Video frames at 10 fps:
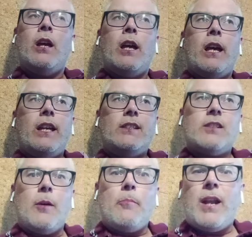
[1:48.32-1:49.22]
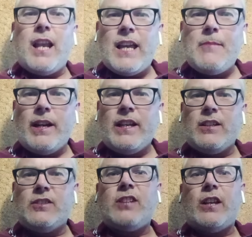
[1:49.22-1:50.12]
He's a
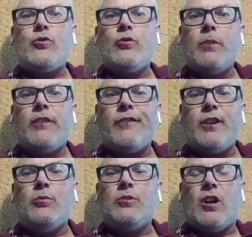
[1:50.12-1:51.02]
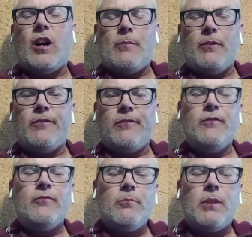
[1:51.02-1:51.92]
playmaker, central midfield type of
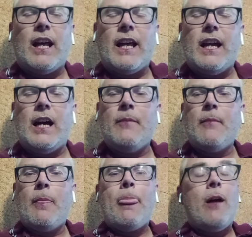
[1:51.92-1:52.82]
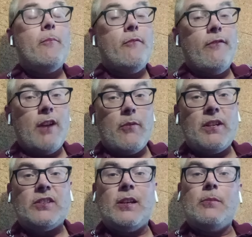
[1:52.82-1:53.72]
player, very
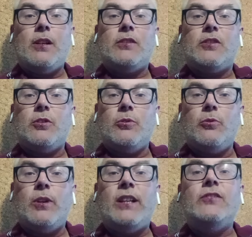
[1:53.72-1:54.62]
similar to in